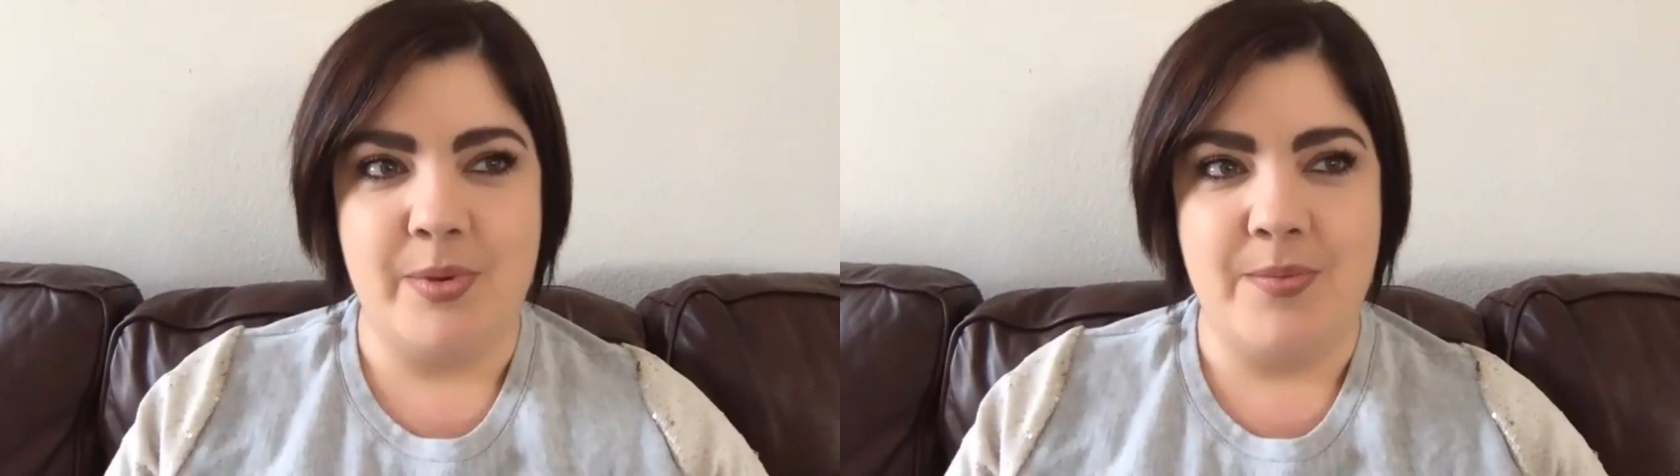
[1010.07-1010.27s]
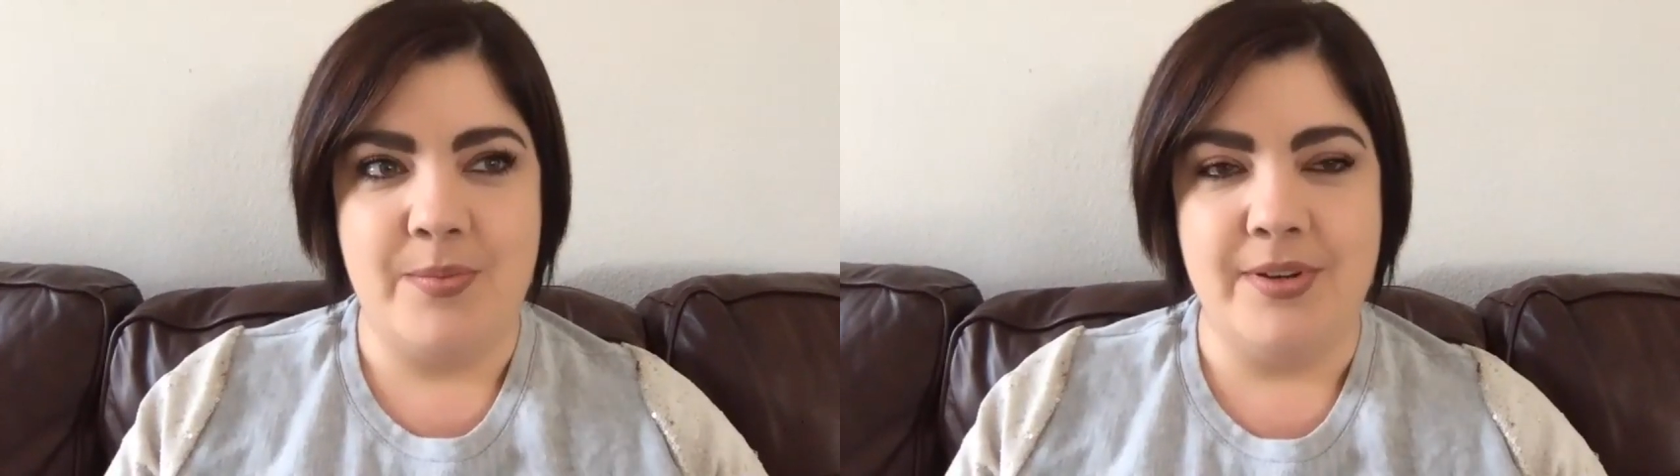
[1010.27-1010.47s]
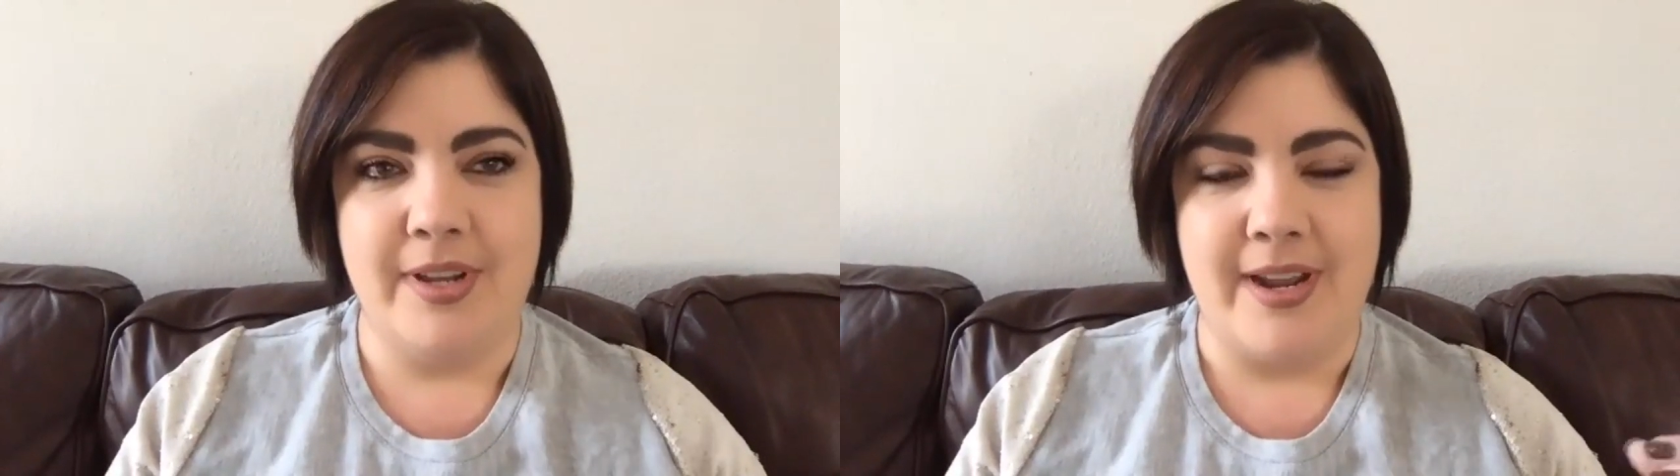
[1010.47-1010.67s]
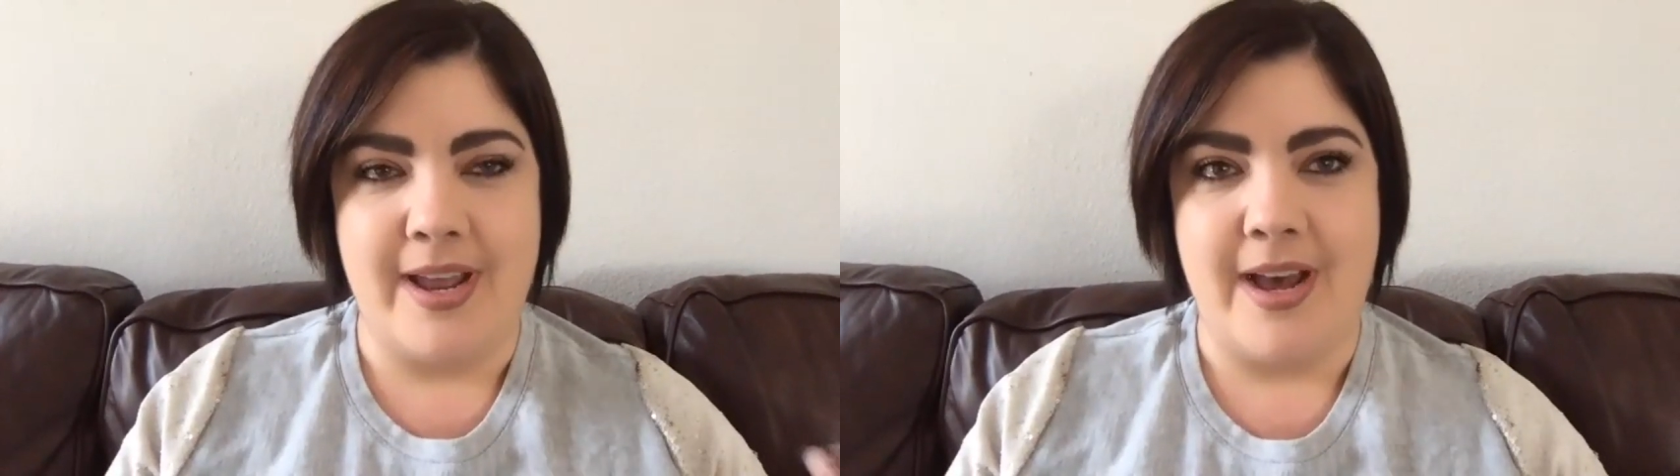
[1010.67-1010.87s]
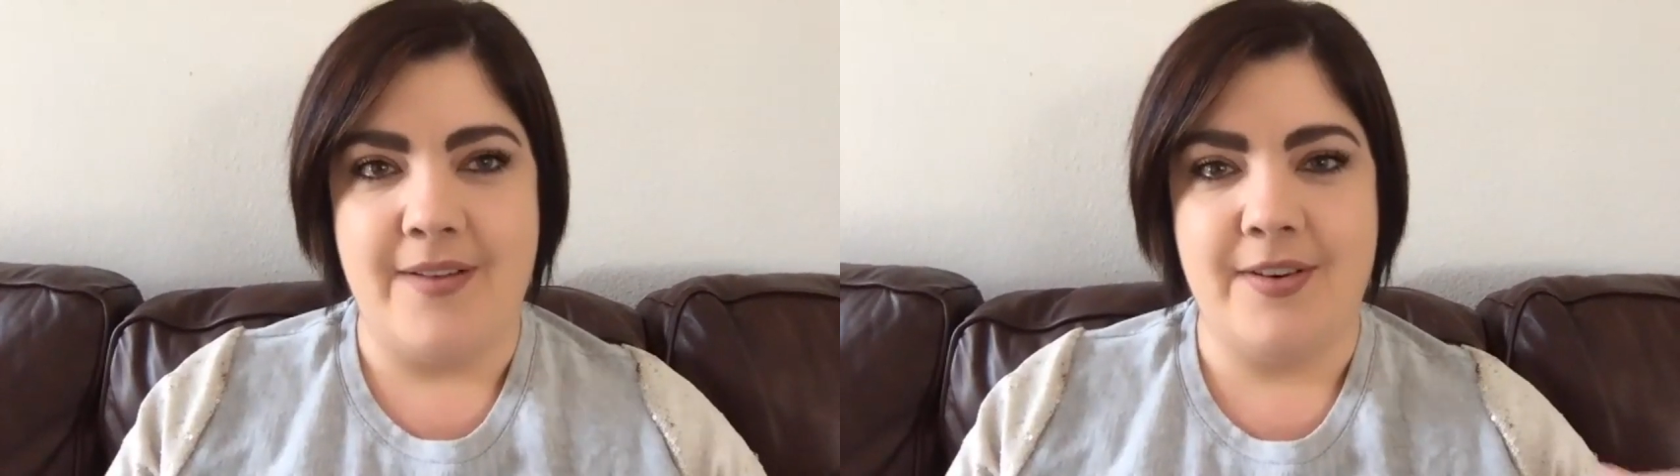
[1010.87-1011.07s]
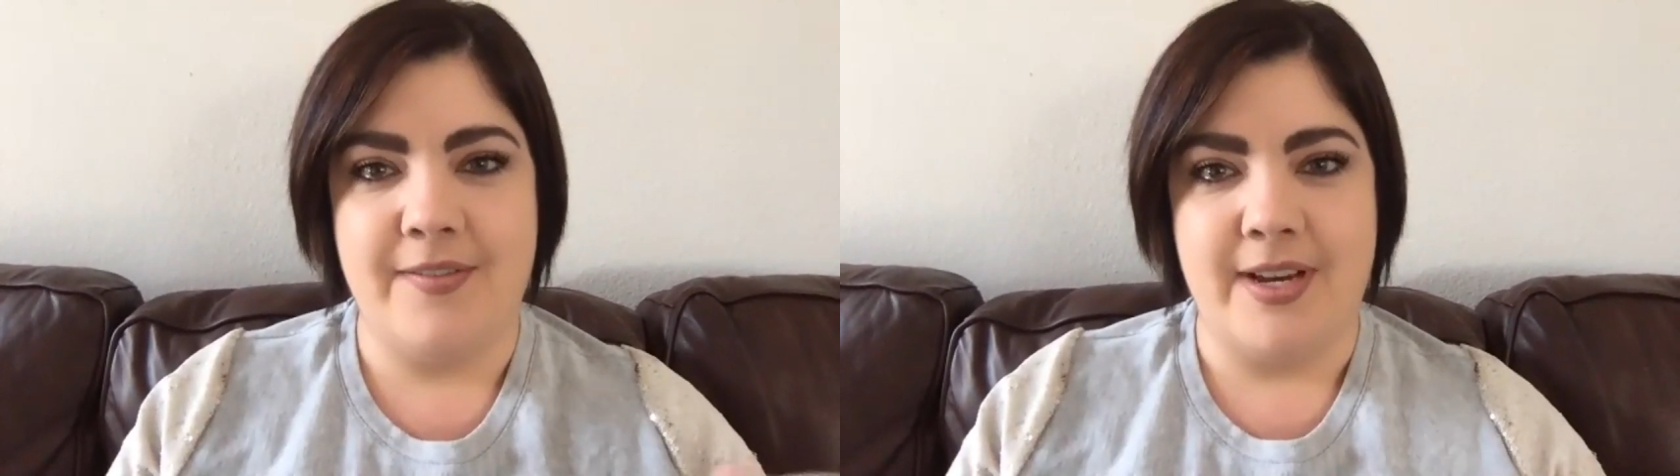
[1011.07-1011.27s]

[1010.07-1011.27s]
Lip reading: people can have of